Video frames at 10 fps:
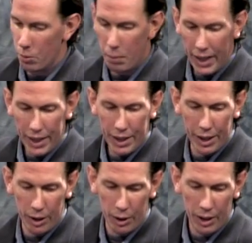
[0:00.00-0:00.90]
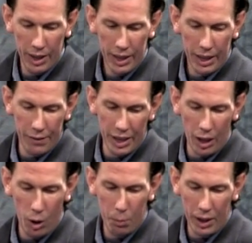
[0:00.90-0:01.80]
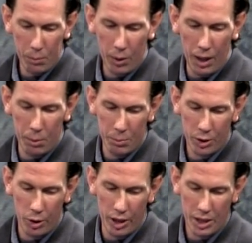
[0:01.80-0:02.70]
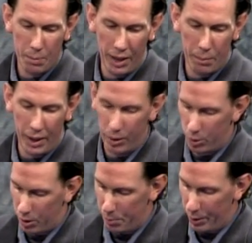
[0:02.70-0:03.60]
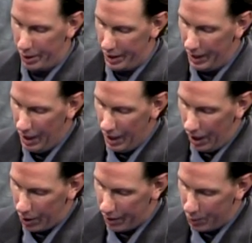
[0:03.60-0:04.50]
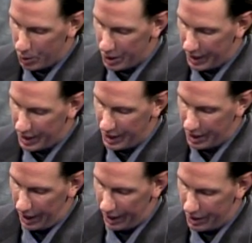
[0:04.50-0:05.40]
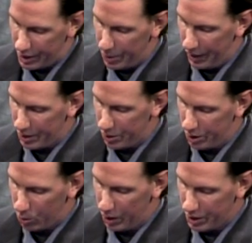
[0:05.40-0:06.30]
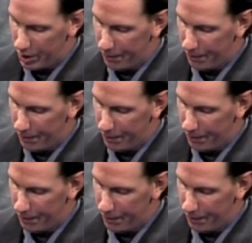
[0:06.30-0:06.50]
painkiller, given the opiate problems caused by the medical community? I'll give you 60 seconds to answer this question.